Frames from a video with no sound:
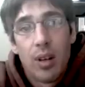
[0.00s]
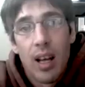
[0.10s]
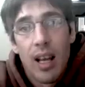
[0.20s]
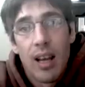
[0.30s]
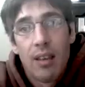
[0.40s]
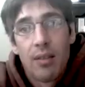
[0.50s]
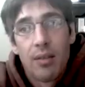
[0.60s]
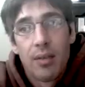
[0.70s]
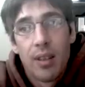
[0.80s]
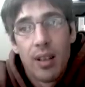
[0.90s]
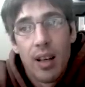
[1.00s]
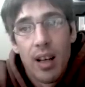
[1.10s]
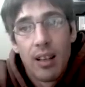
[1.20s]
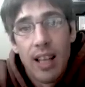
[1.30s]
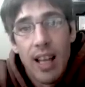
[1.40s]
I have a,
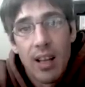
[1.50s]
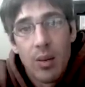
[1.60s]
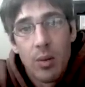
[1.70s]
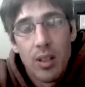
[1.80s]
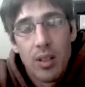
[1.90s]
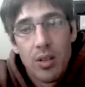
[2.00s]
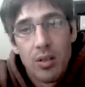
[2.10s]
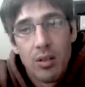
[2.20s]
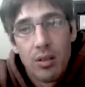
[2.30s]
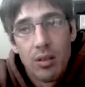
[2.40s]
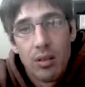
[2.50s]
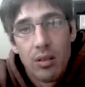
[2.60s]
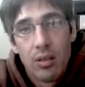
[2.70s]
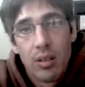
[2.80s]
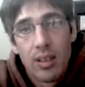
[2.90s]
a, language
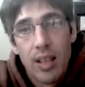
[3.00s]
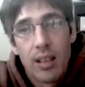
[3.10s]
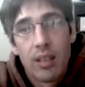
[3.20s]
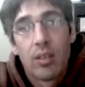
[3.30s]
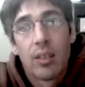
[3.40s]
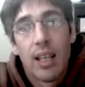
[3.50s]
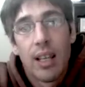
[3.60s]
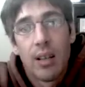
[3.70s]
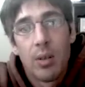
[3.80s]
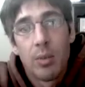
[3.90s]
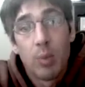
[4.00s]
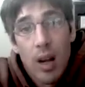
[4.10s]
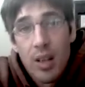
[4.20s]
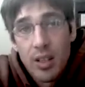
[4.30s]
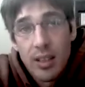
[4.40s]
a technical language
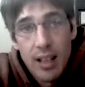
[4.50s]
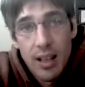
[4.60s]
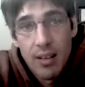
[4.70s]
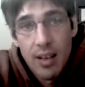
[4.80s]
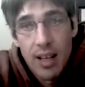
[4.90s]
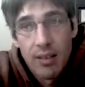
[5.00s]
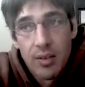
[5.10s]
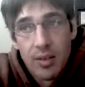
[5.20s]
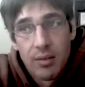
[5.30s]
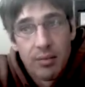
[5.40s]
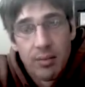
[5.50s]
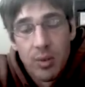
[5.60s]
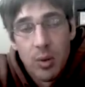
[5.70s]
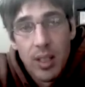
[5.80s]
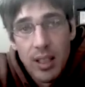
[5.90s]
project that I've had for
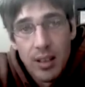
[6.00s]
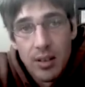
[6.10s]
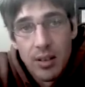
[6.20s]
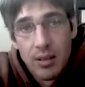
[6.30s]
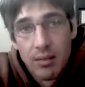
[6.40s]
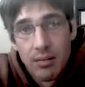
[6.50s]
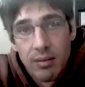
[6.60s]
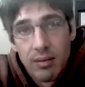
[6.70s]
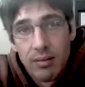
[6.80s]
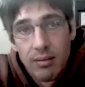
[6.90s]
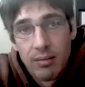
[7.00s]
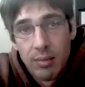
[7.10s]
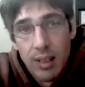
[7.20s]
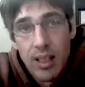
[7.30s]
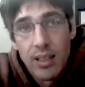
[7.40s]
20 years
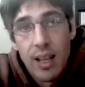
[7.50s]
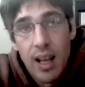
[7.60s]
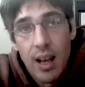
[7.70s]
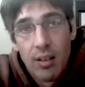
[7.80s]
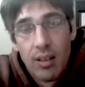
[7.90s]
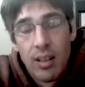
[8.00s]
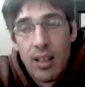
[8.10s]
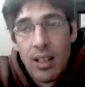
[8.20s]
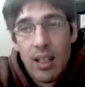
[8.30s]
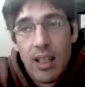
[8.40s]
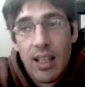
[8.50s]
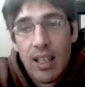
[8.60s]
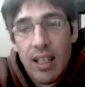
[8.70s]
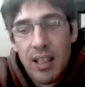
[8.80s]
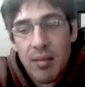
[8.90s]
plus now
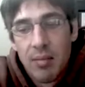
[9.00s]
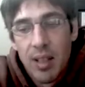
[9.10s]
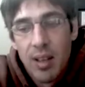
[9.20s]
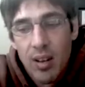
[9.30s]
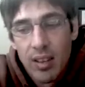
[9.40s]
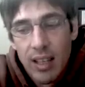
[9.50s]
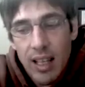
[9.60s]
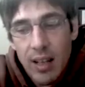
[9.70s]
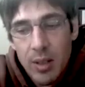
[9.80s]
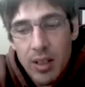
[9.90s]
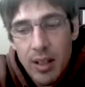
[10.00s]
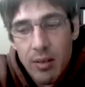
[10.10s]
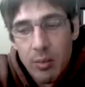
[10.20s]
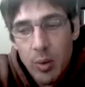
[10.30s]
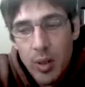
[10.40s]
um, I called it language
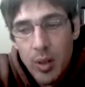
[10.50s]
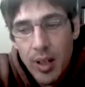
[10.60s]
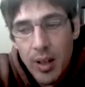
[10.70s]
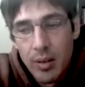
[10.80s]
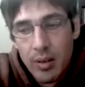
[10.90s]
7.0